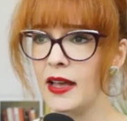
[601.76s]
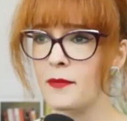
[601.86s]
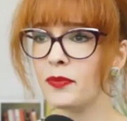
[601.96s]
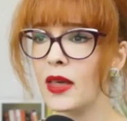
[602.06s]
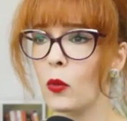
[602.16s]

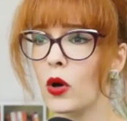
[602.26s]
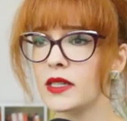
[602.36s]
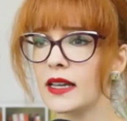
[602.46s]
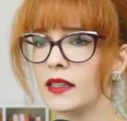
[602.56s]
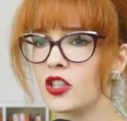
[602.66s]
there
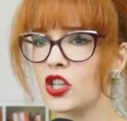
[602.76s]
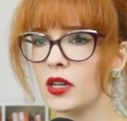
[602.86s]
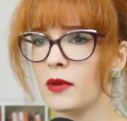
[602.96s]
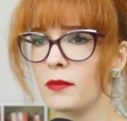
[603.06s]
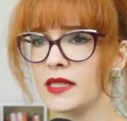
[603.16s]
was a
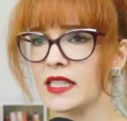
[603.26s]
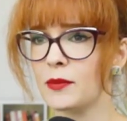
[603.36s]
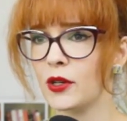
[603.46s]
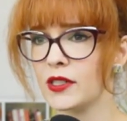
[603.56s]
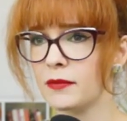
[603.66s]
legitimate business
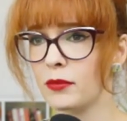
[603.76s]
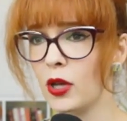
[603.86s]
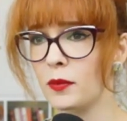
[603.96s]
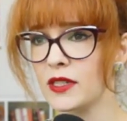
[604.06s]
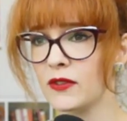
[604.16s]

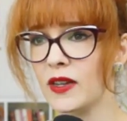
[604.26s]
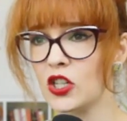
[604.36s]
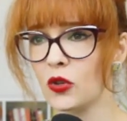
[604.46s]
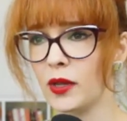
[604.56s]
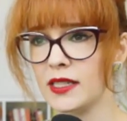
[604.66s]
purpose for
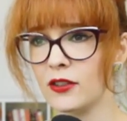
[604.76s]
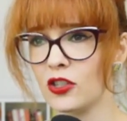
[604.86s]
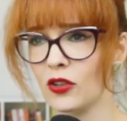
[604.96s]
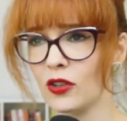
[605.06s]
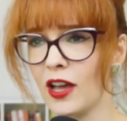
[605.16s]
issuing a
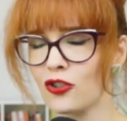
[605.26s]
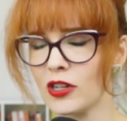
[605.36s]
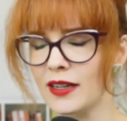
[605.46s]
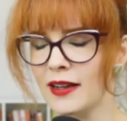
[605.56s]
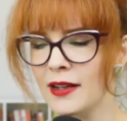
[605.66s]
digital currency.